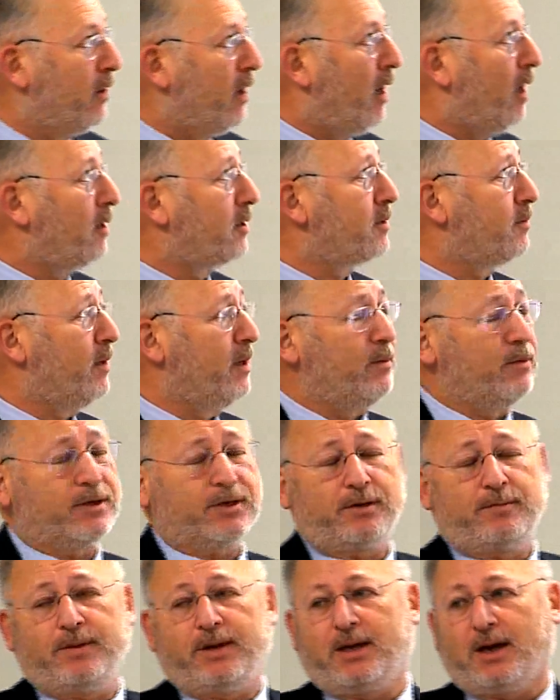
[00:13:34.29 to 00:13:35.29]
Ultimately, what's
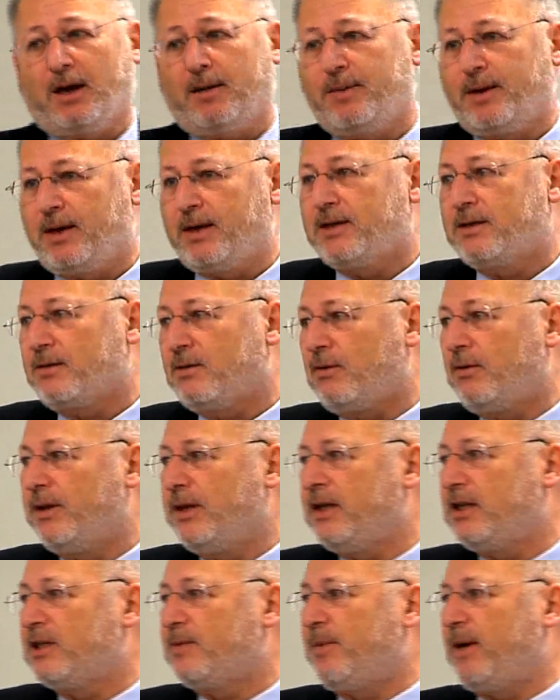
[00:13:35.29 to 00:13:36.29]
going to be coming is that all the
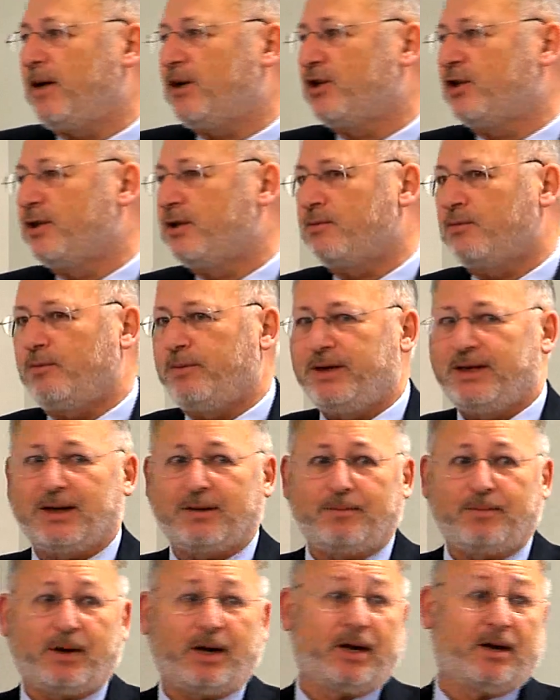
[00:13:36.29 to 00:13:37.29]
inspections will be
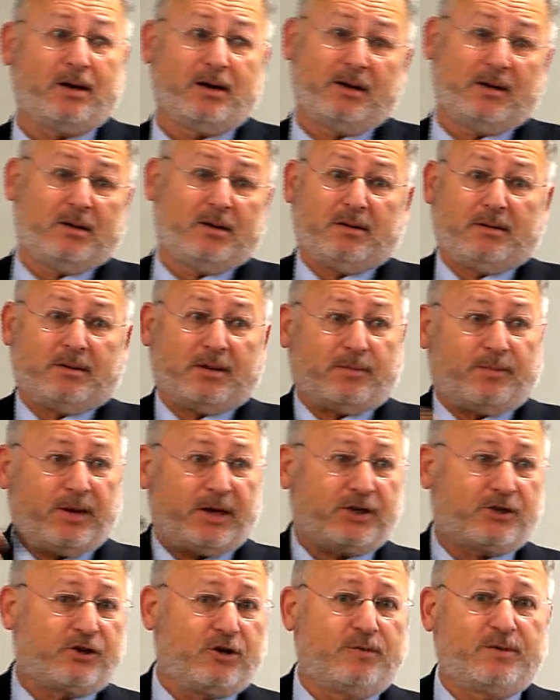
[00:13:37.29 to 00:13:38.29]
done by the
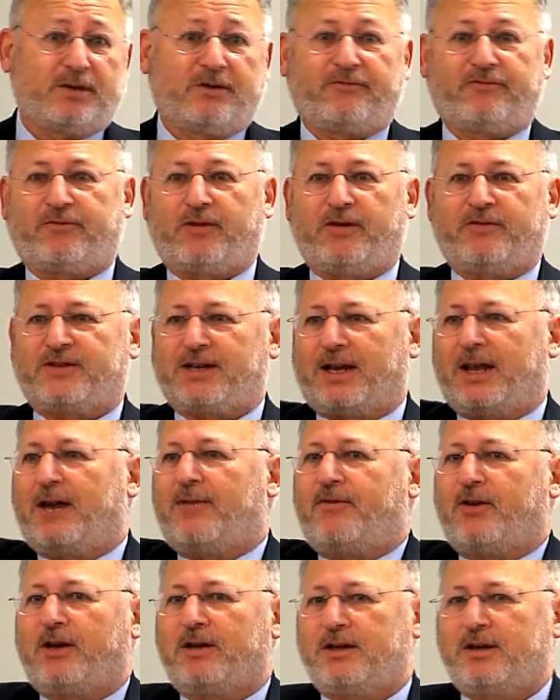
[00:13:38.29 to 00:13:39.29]
PICS groups. If, if South
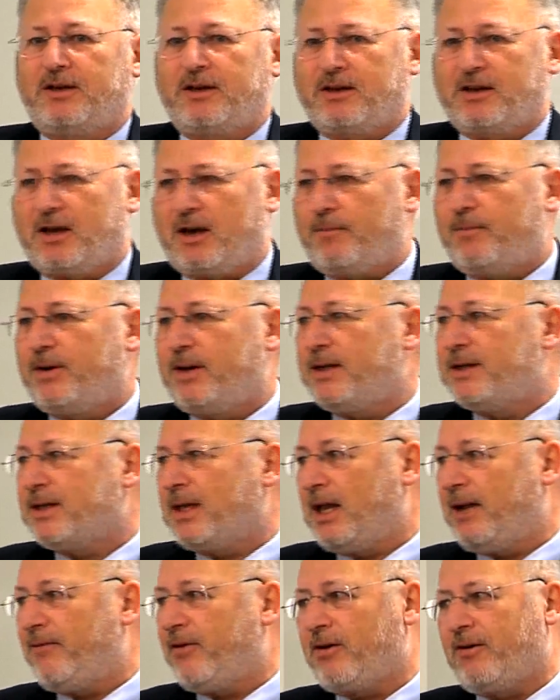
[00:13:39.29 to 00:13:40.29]
Africa did a company in
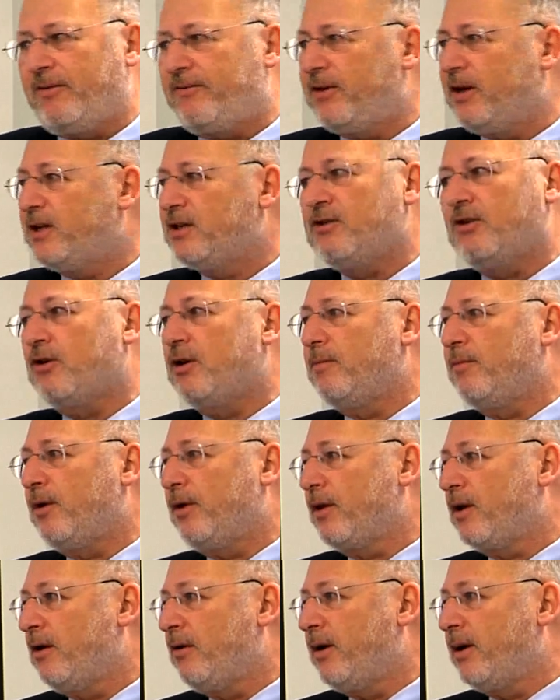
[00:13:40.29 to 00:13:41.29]
South Africa, FDA is not going to
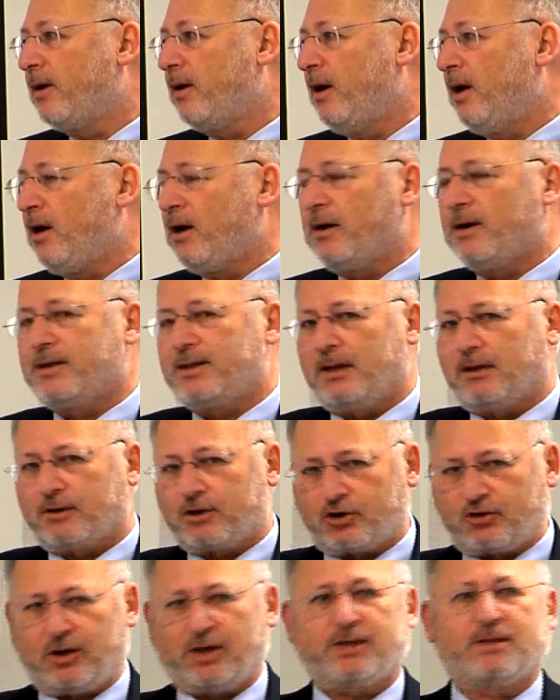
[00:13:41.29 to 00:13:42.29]
bother going because they'll
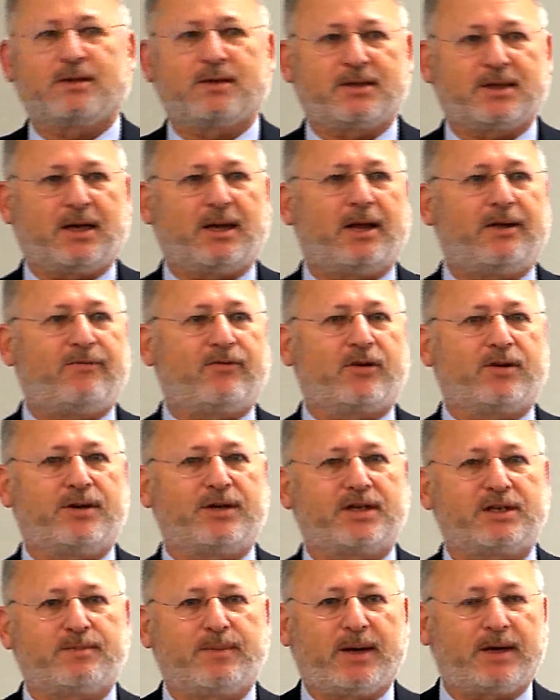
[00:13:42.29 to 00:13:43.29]
trust the South African
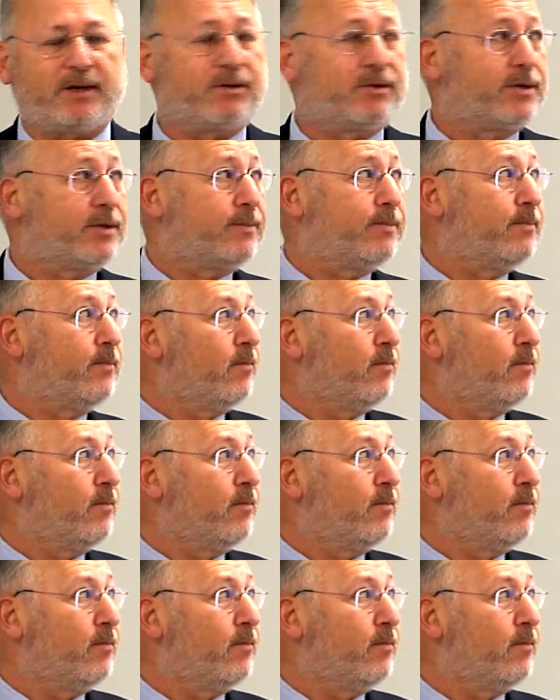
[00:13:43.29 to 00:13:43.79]
inspectors.